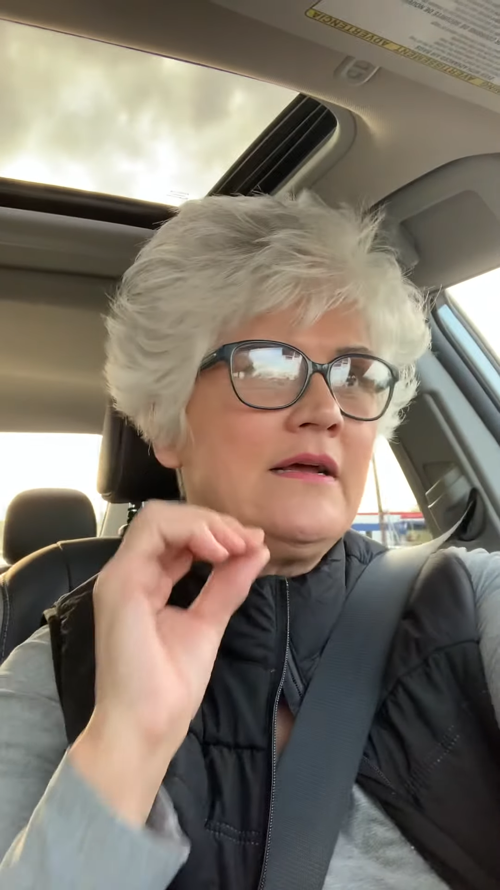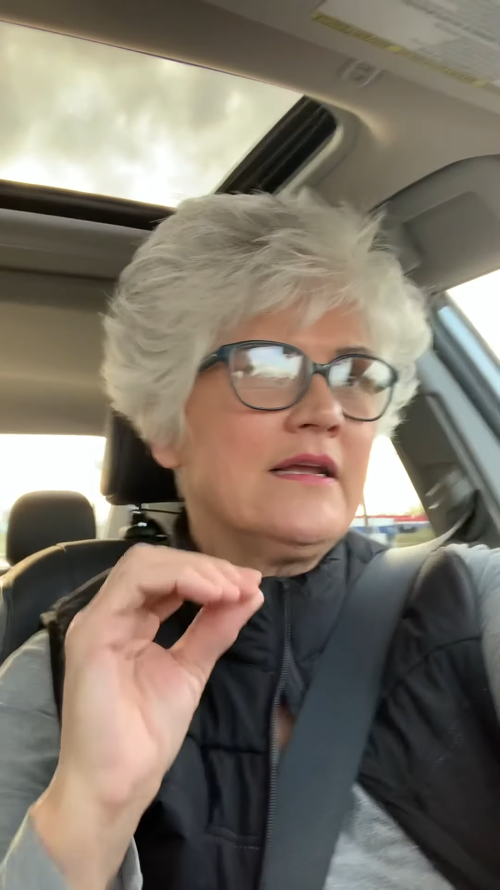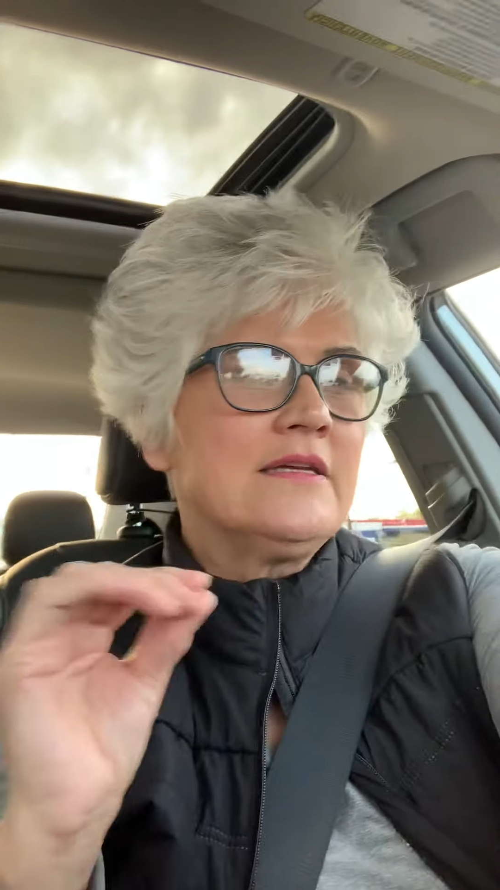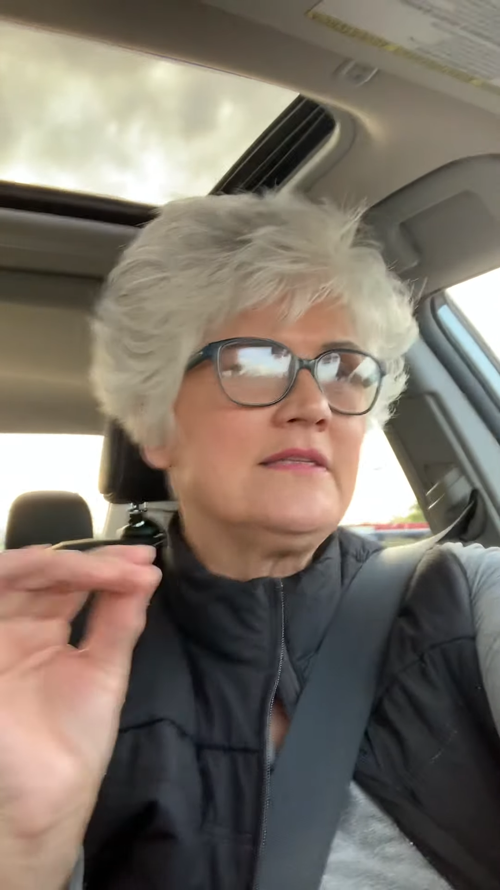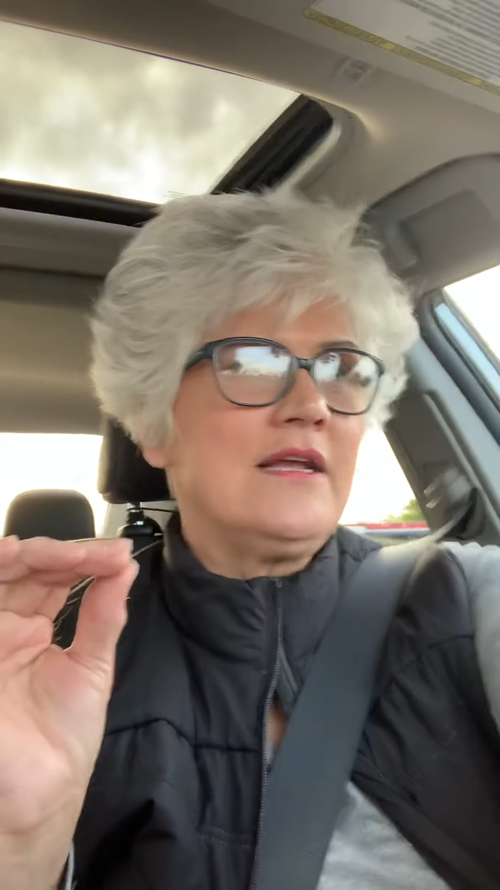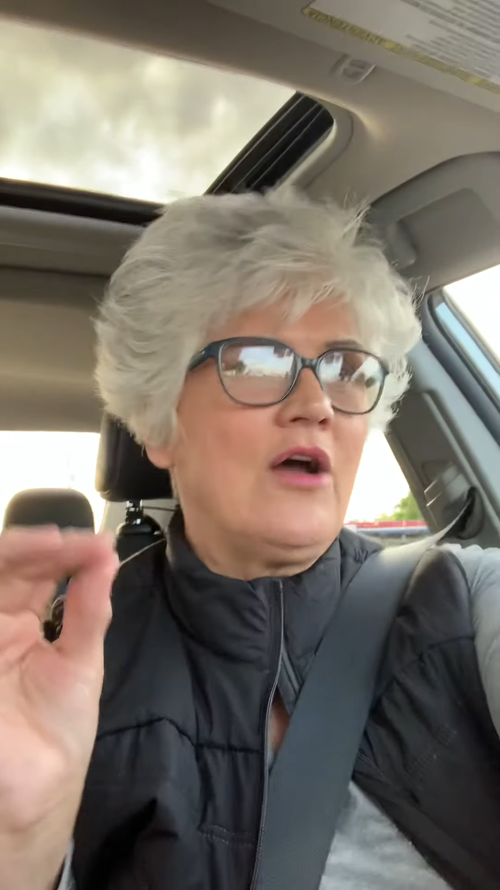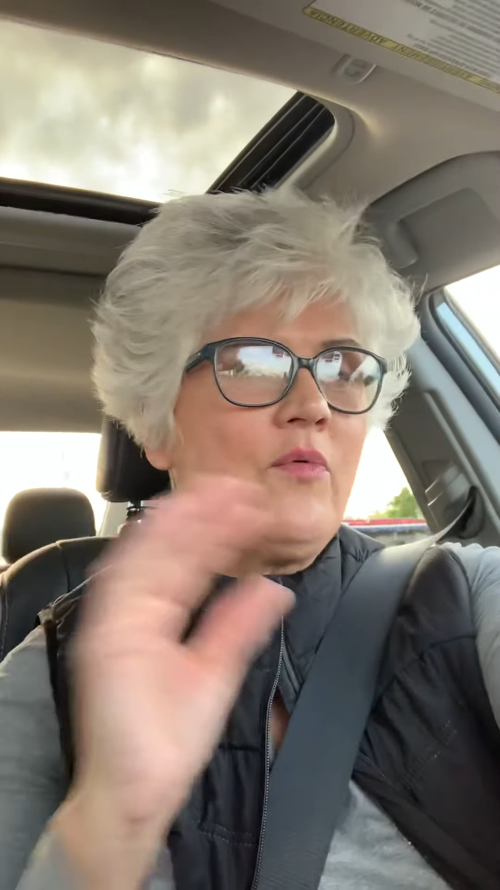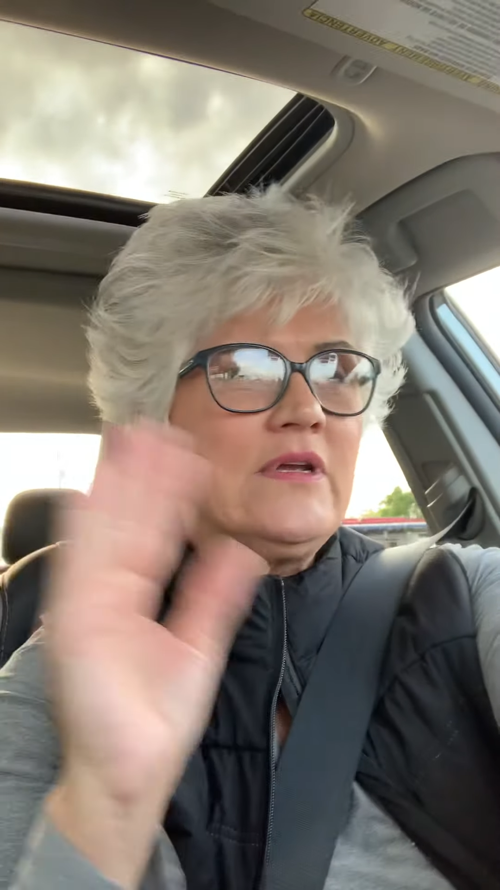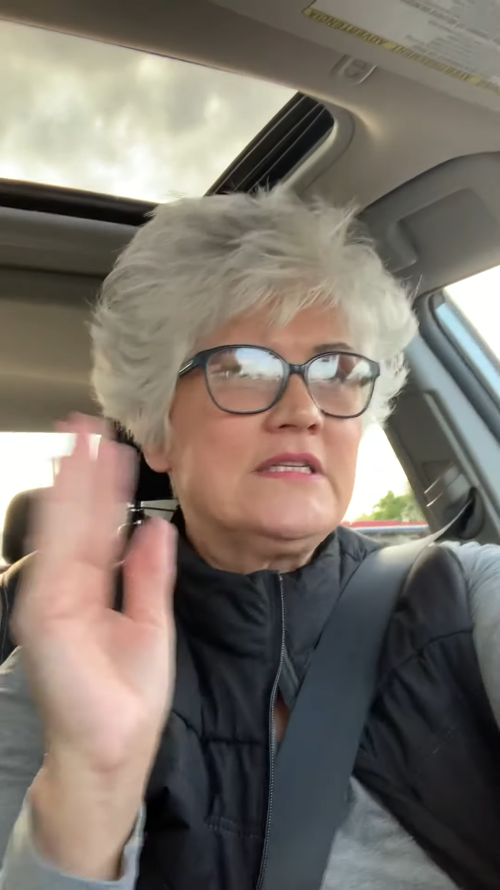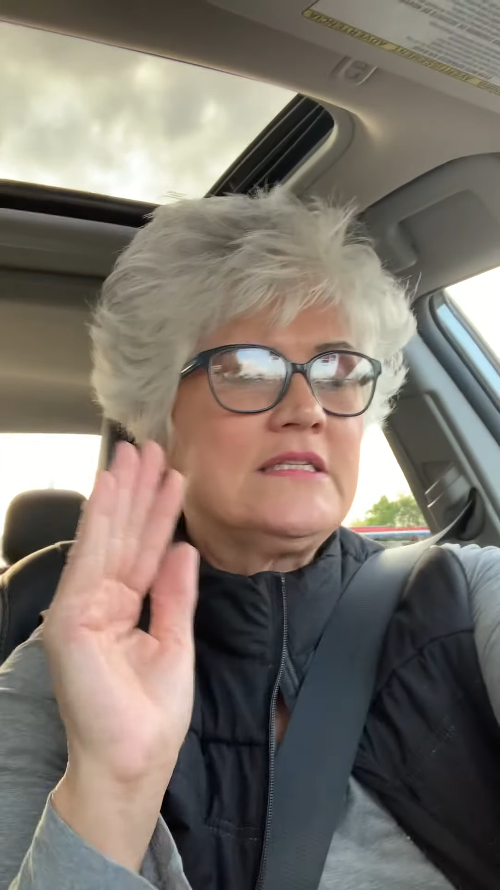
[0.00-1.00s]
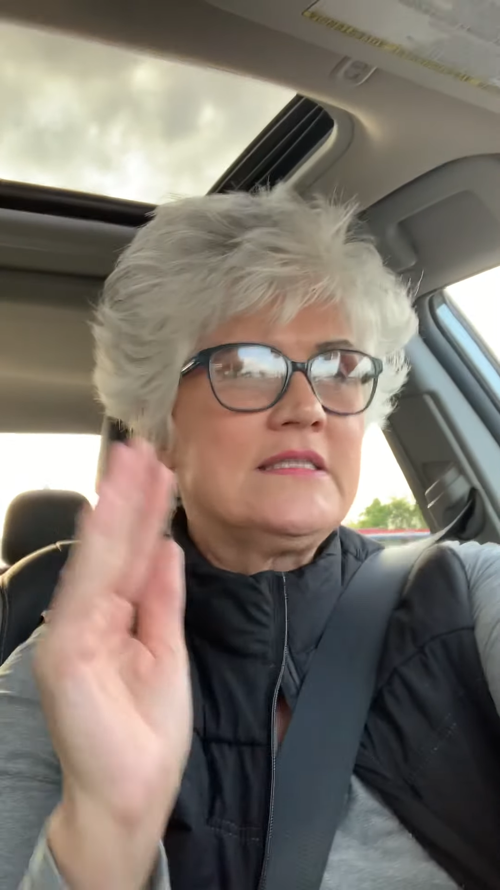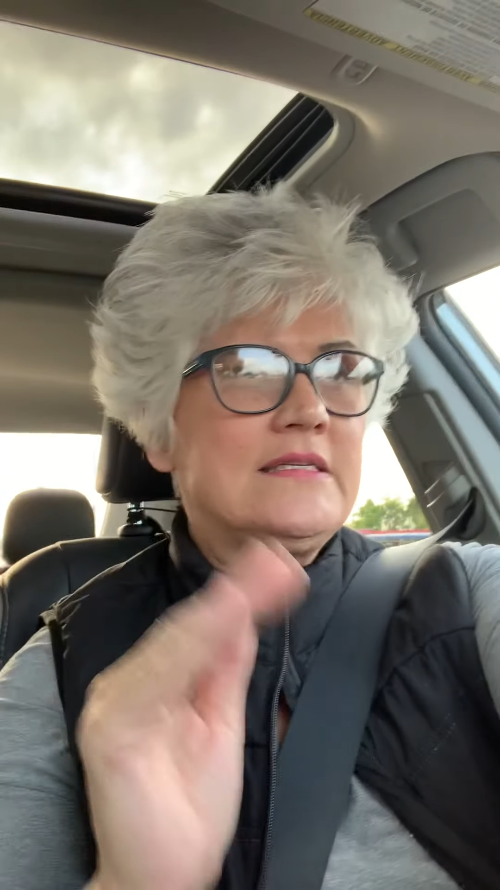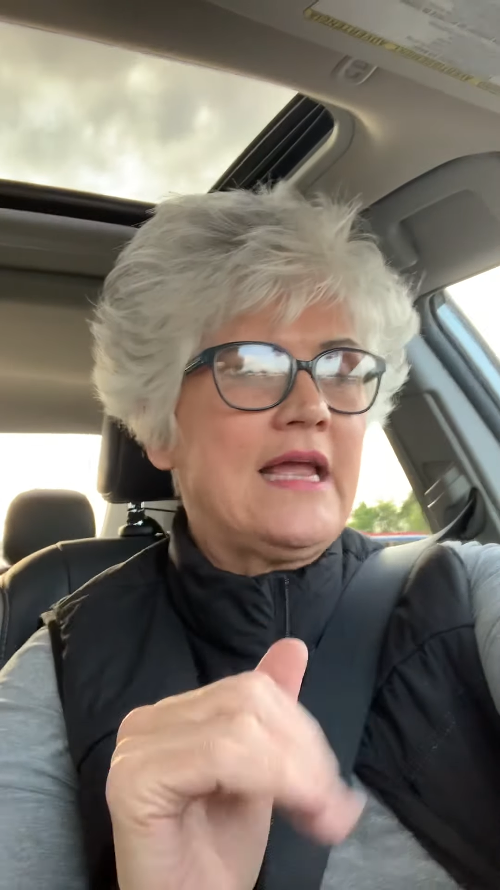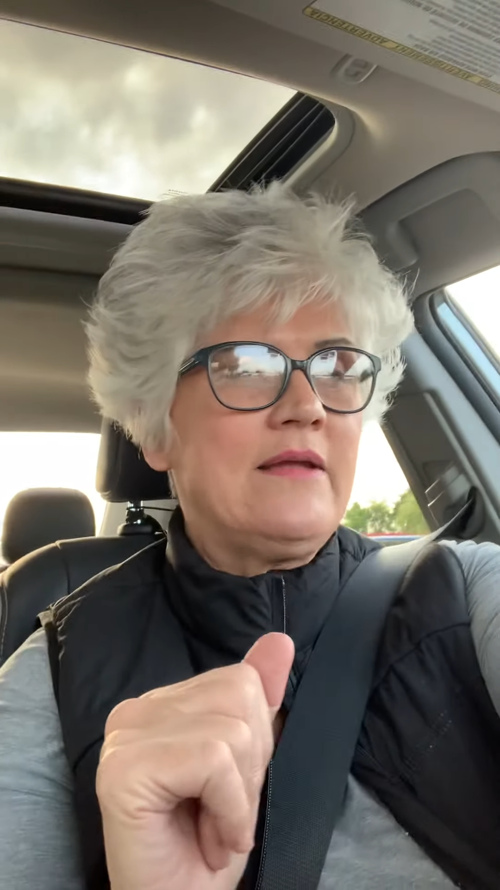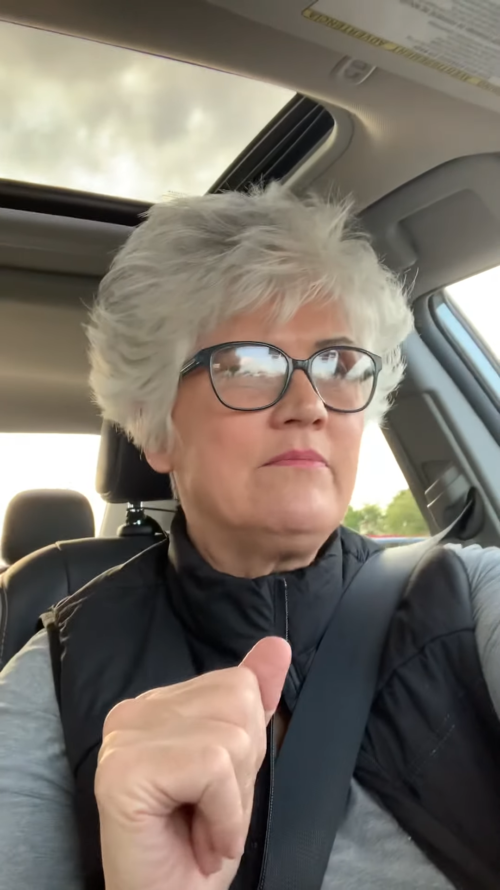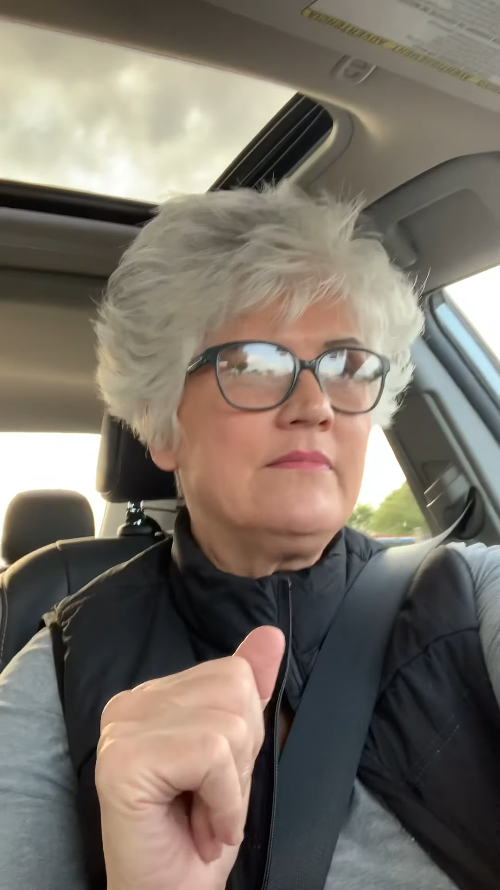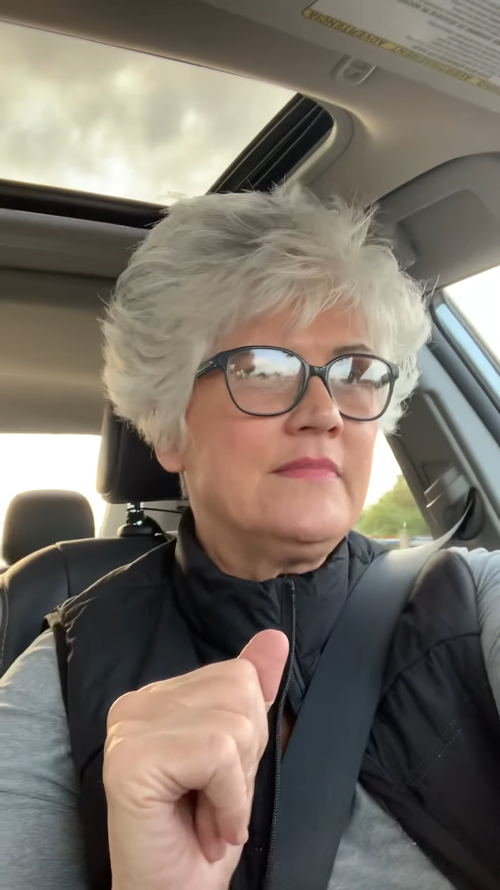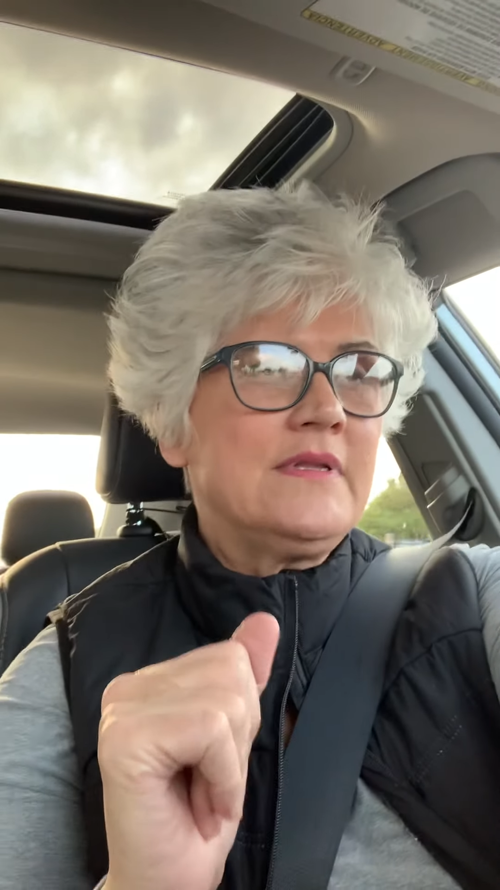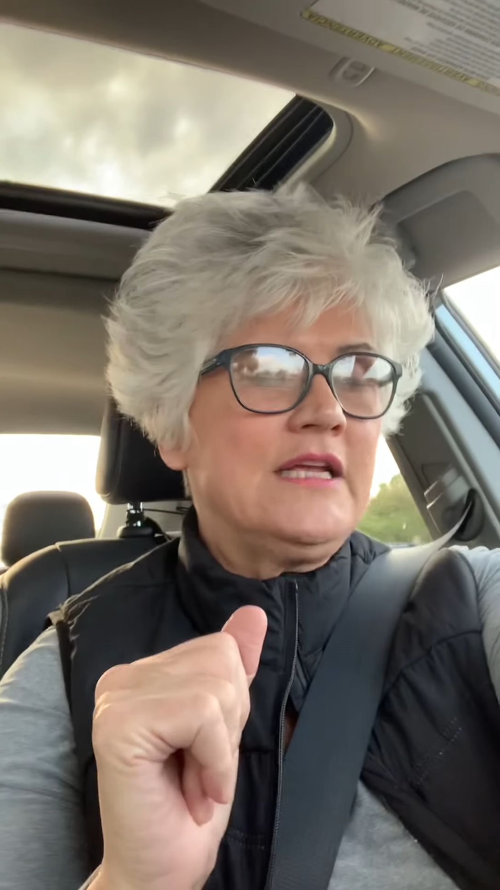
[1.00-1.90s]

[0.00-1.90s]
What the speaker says: Because He always is the same